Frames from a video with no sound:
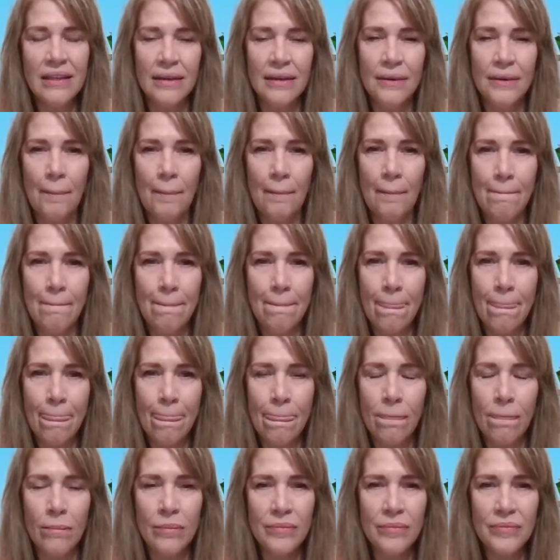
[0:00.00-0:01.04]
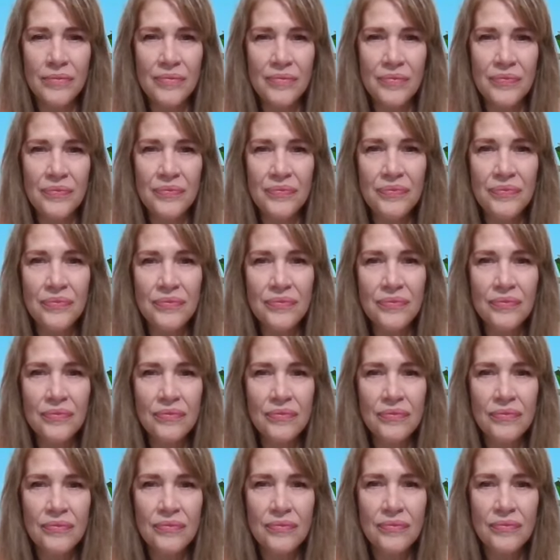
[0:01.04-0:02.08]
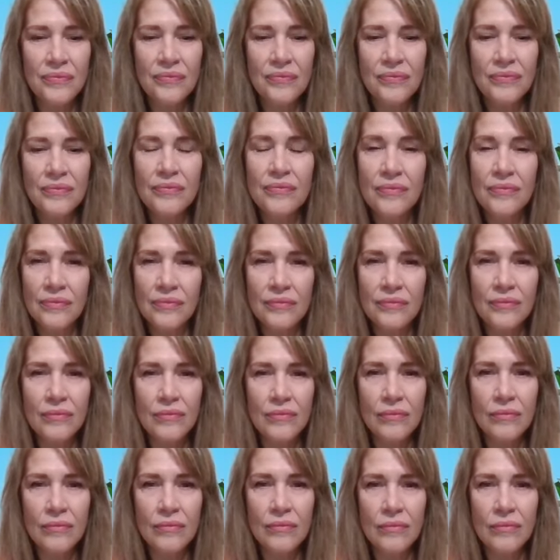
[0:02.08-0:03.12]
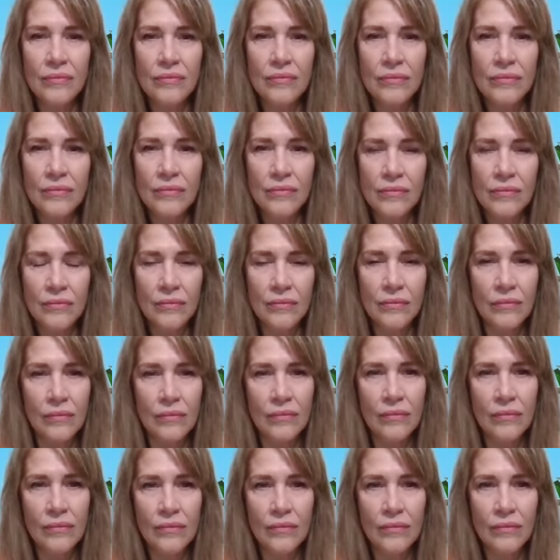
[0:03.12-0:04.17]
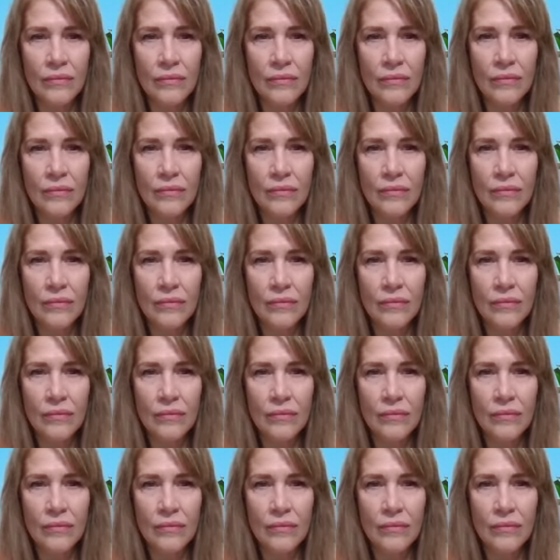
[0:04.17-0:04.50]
This person isn't speaking.